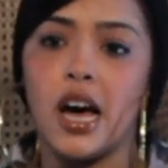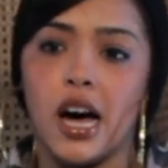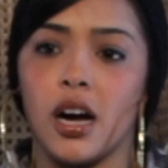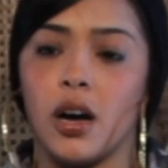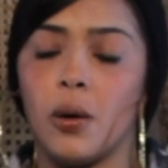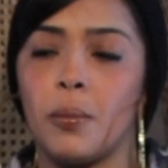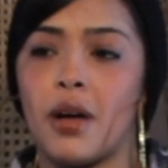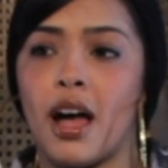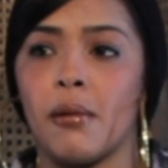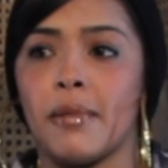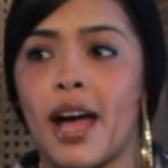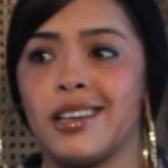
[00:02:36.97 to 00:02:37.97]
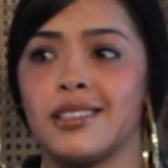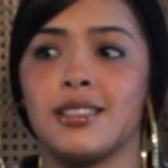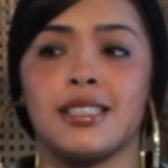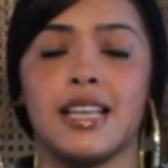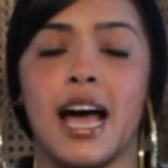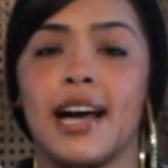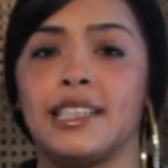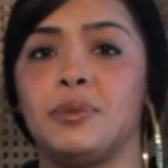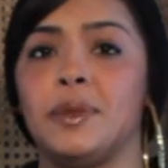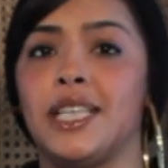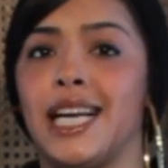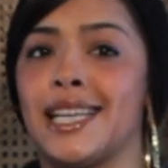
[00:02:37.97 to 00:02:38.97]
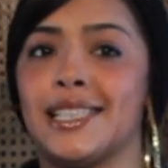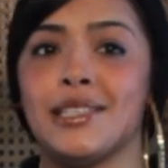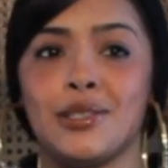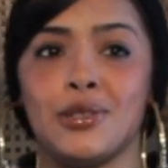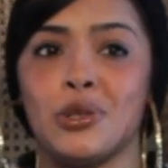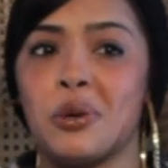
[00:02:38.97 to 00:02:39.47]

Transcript: I'm not unsigned because